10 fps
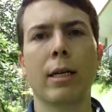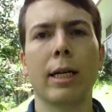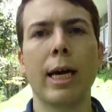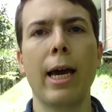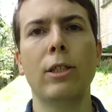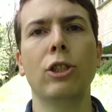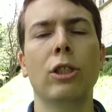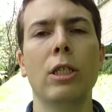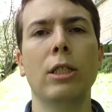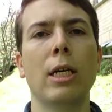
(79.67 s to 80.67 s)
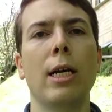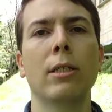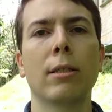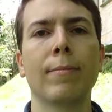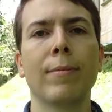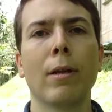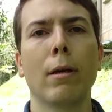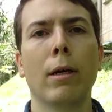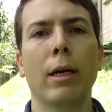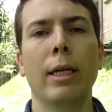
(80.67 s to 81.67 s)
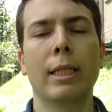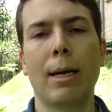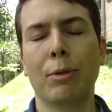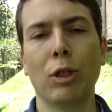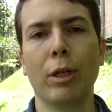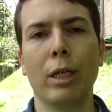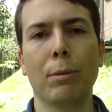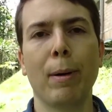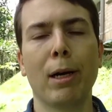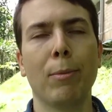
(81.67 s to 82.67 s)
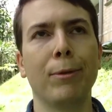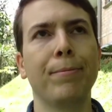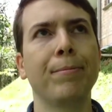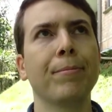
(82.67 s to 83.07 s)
in cages these days is absolutely despicable.